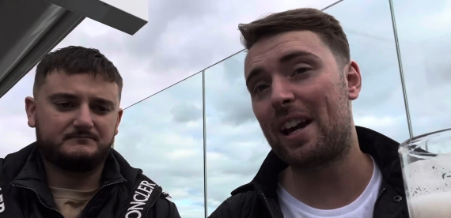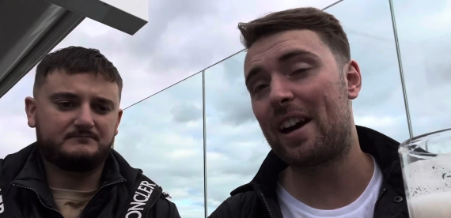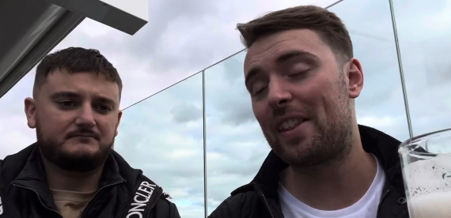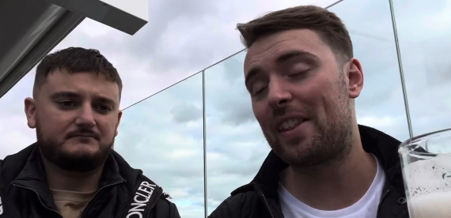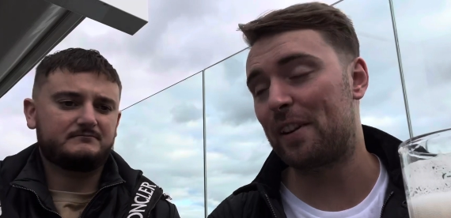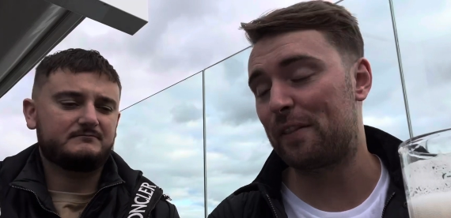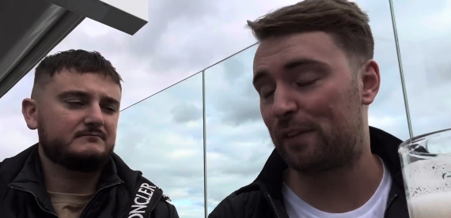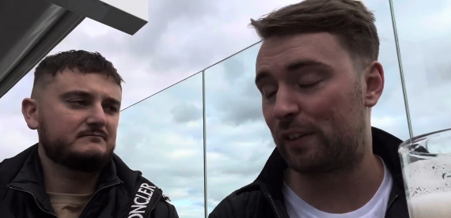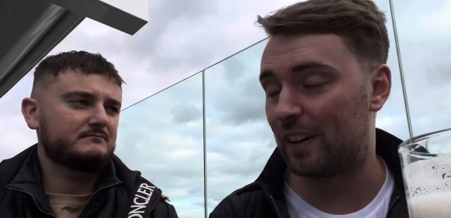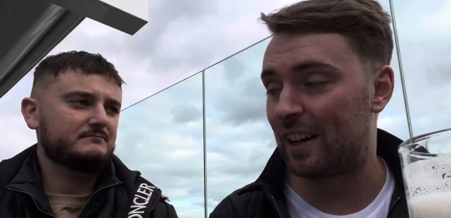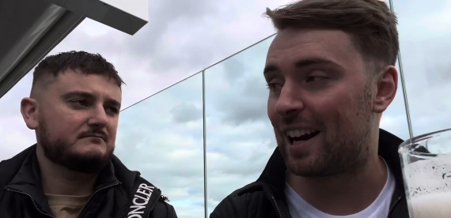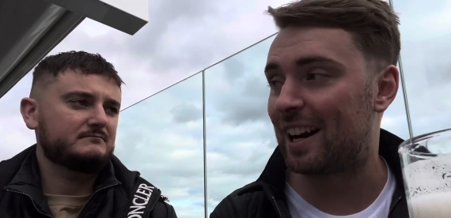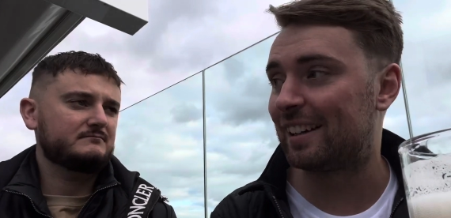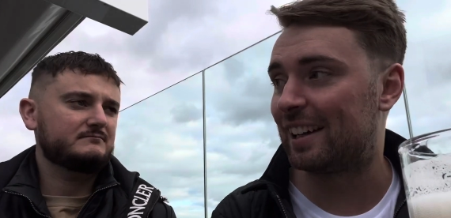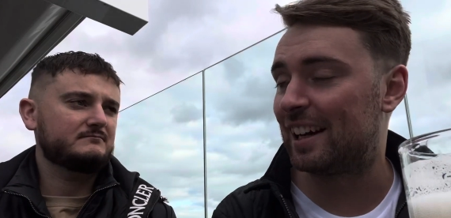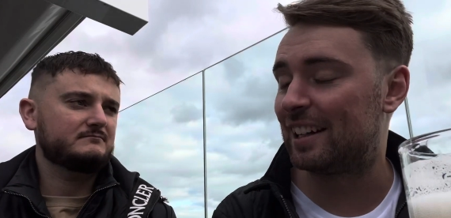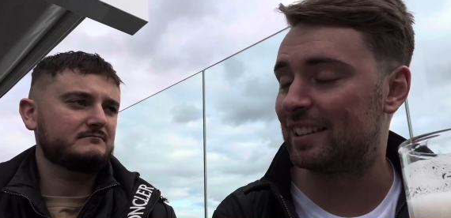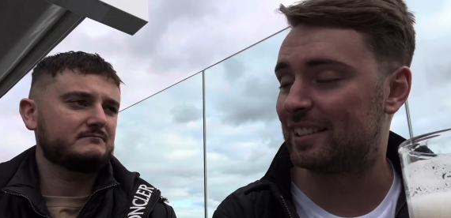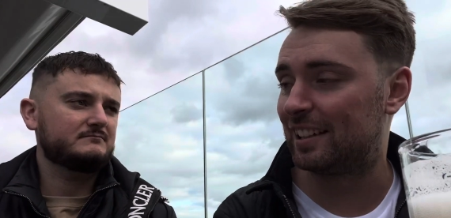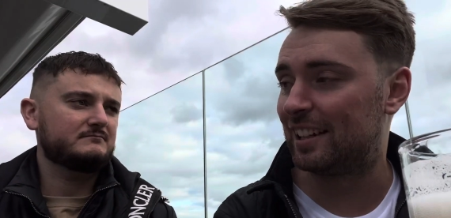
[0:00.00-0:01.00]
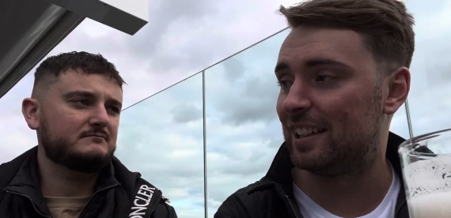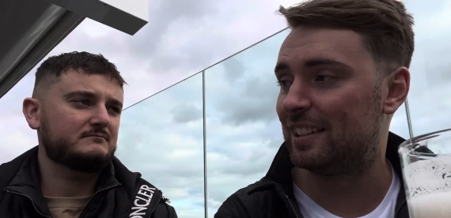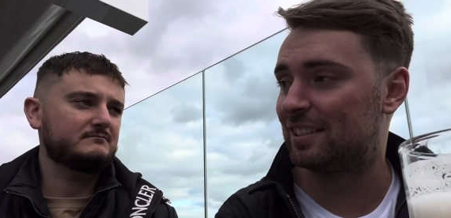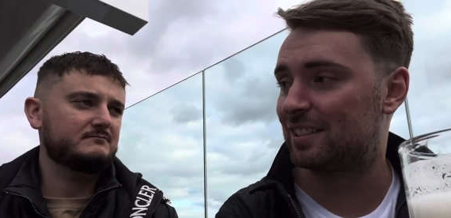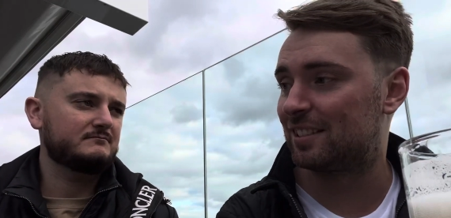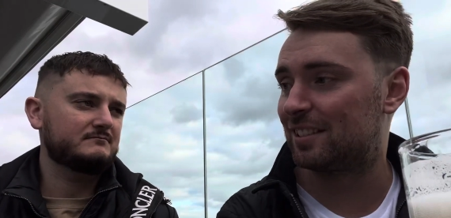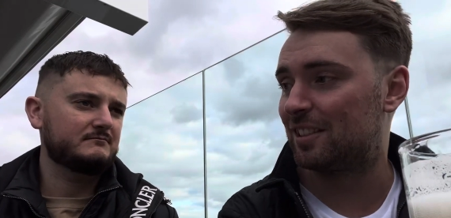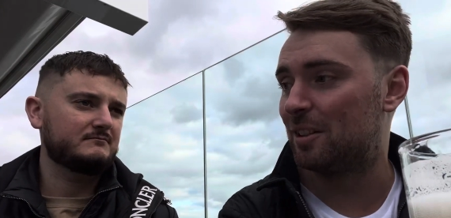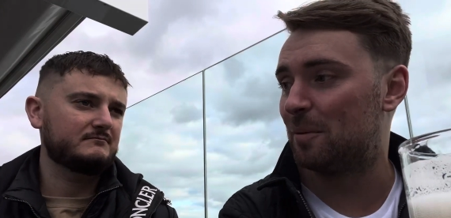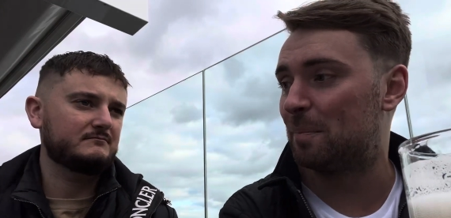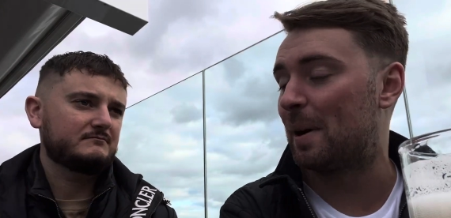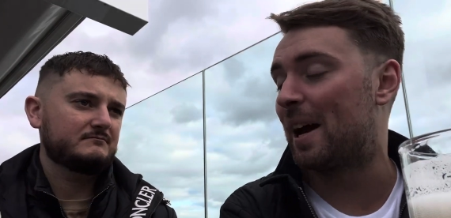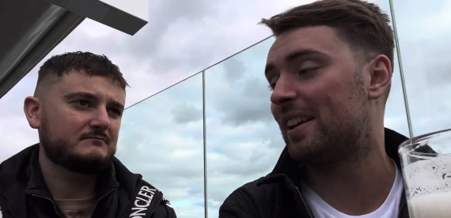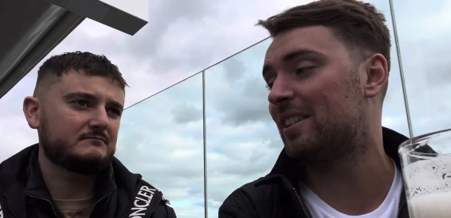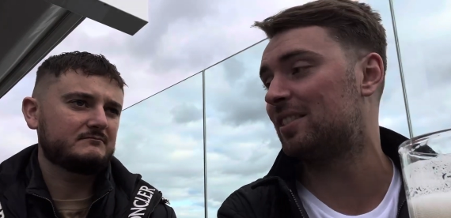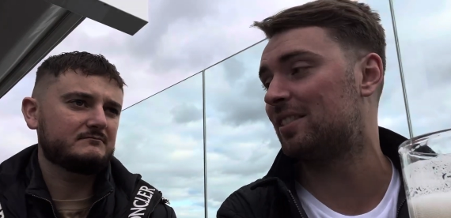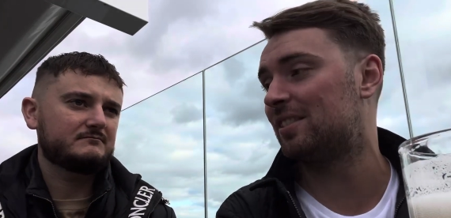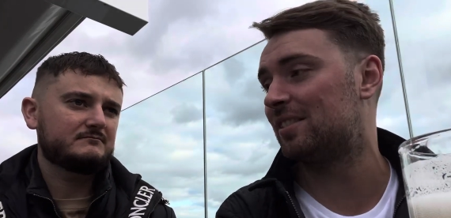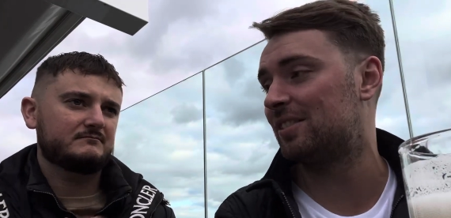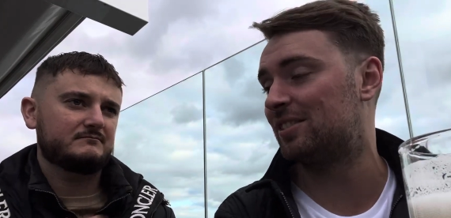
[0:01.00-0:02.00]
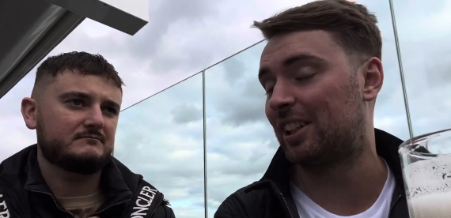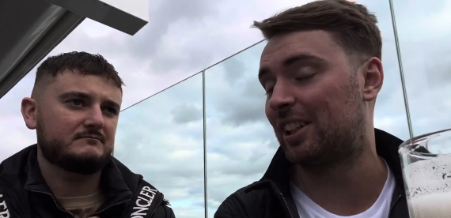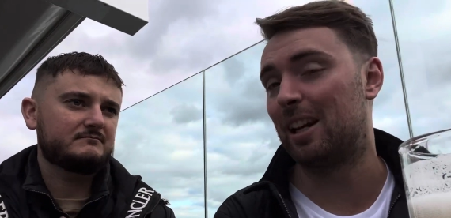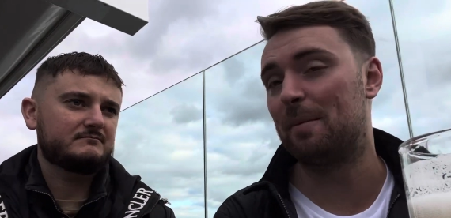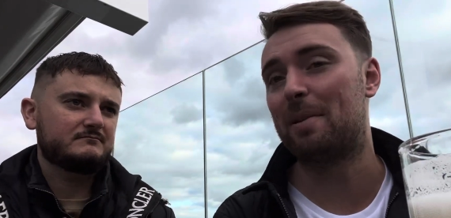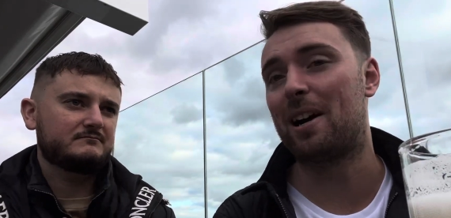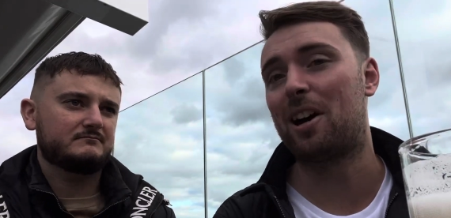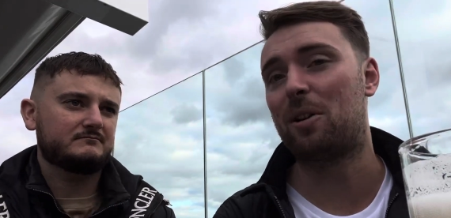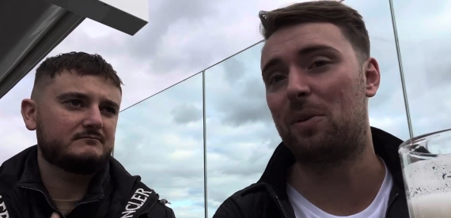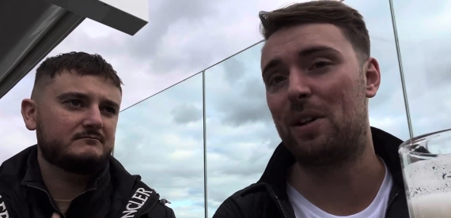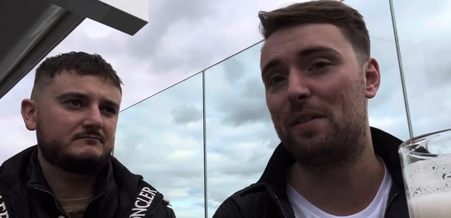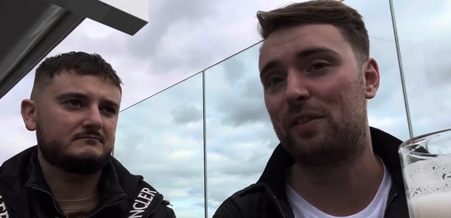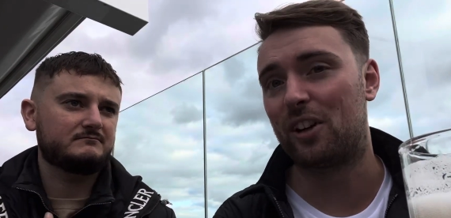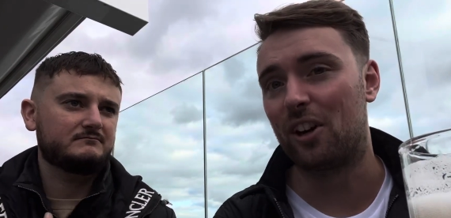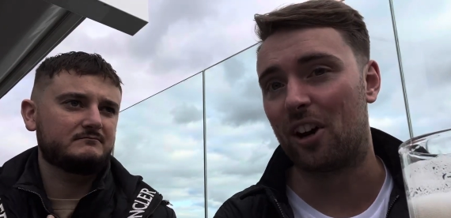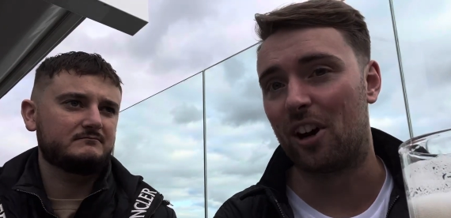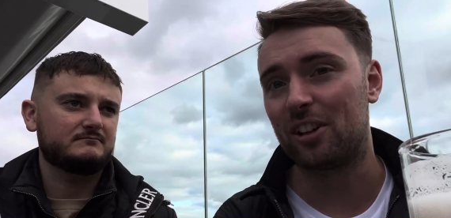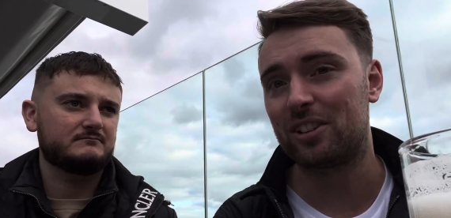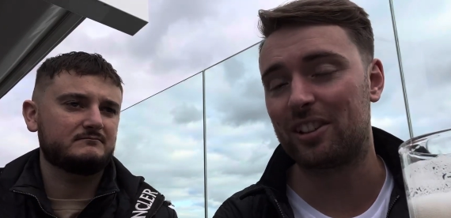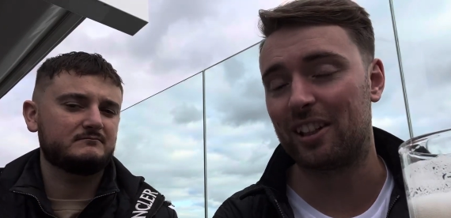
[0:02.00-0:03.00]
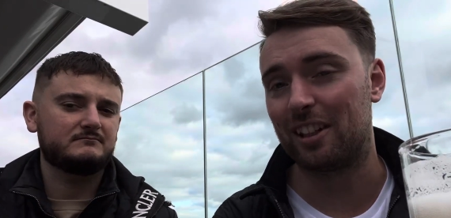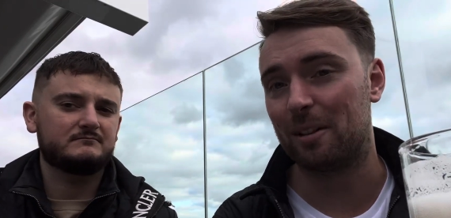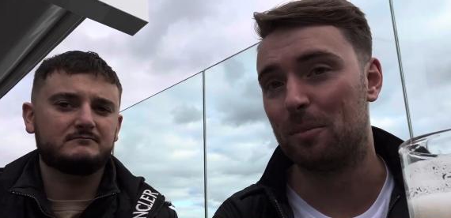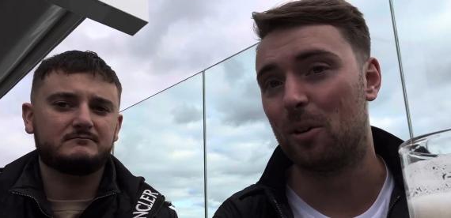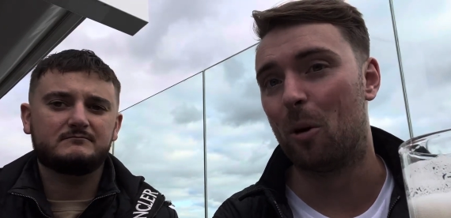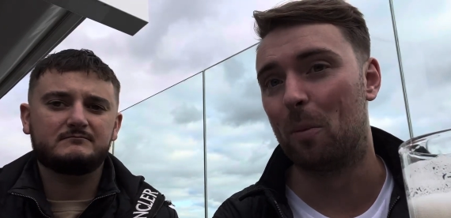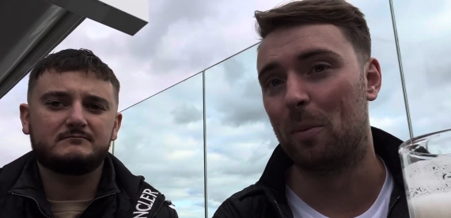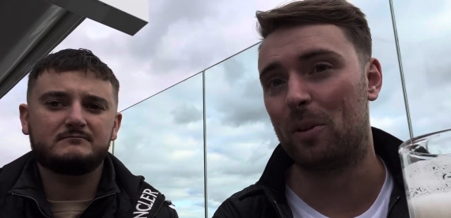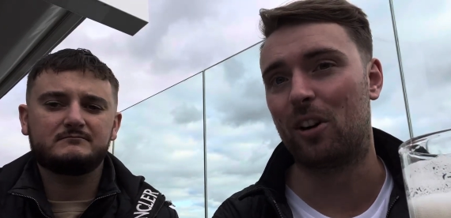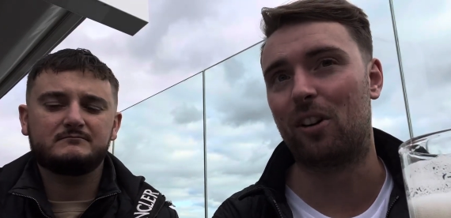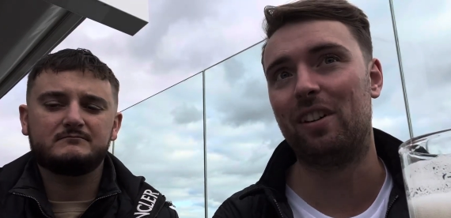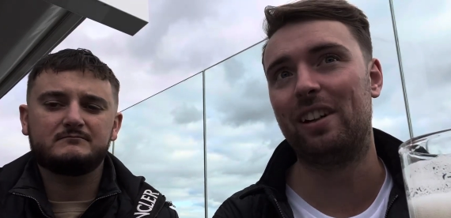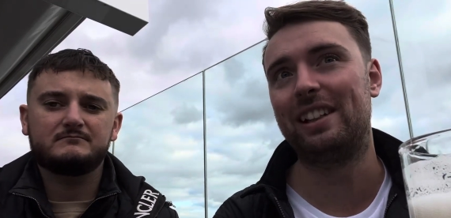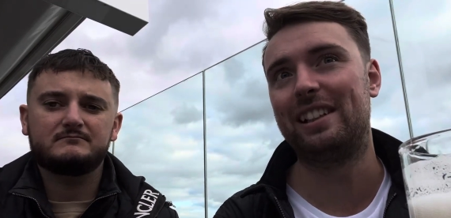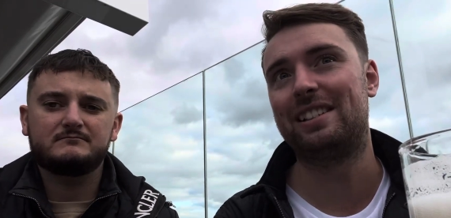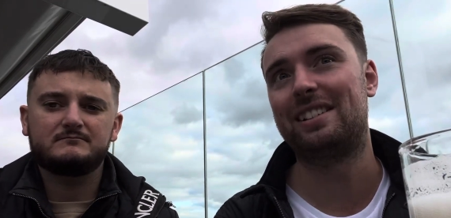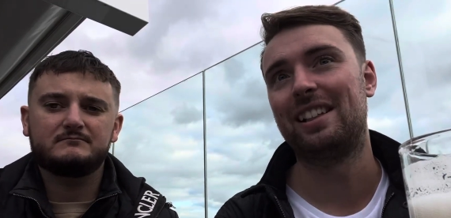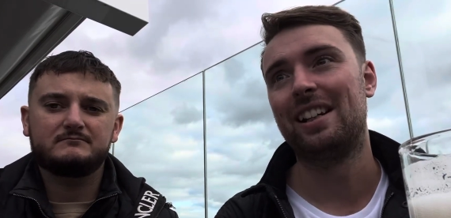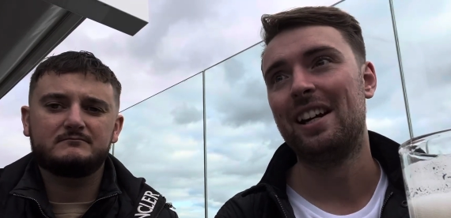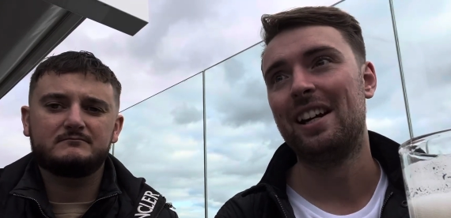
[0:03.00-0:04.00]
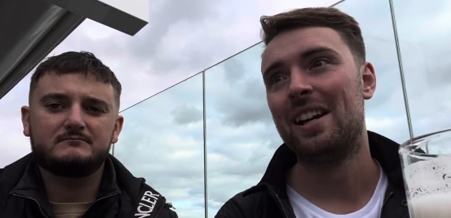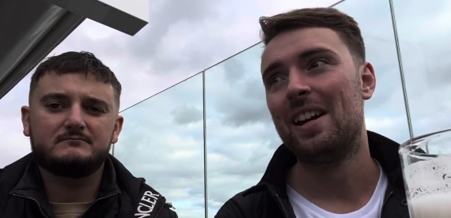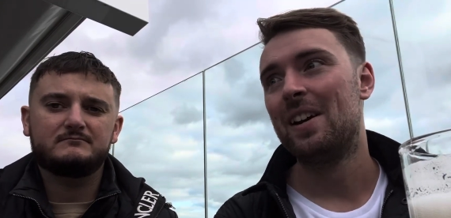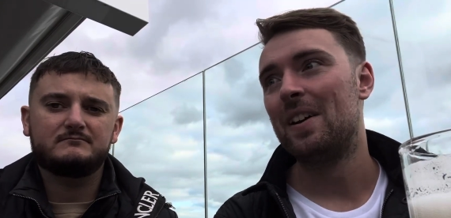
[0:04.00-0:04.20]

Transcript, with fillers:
Speaker 1: I think Fernandez is the best centre back we've got at the moment, or at least